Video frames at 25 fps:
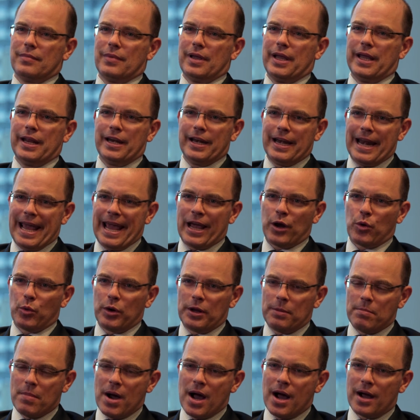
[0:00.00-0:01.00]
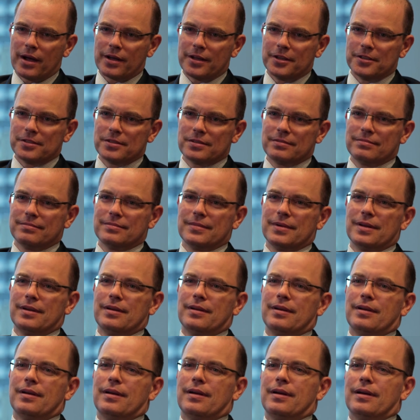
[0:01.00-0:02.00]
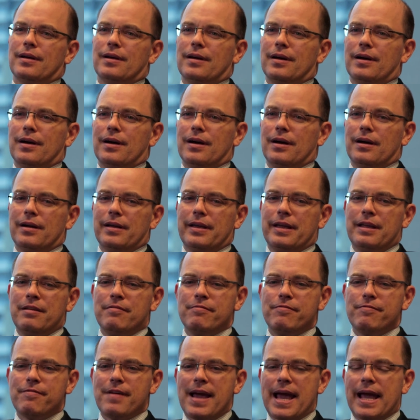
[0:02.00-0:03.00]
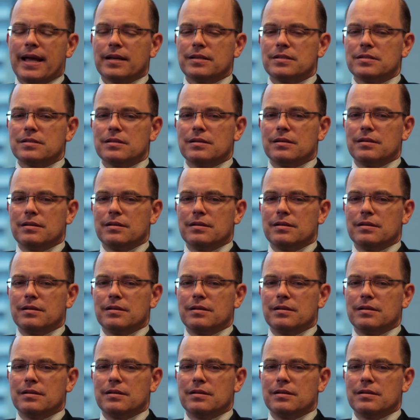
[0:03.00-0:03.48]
in an equity market. Uh, in fact,